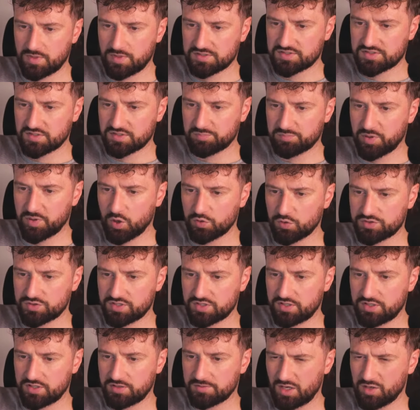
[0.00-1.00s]
The
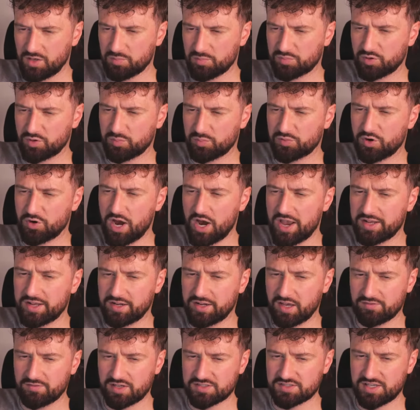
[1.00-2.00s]
supposed
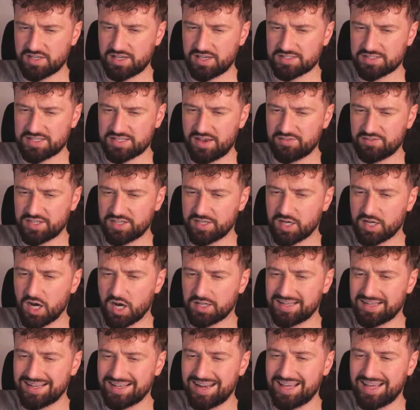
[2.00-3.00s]
impropriety of Isaiah's having
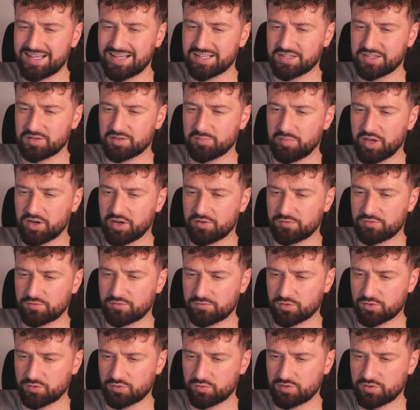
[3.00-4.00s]
gone naked and
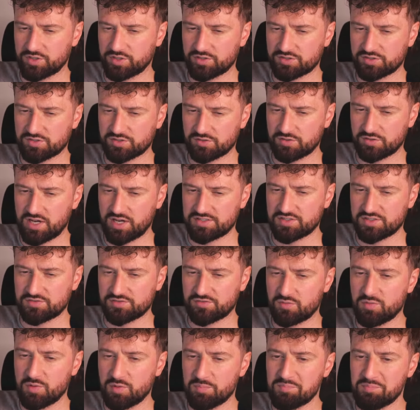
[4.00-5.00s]
barefoot for 3 years arises from a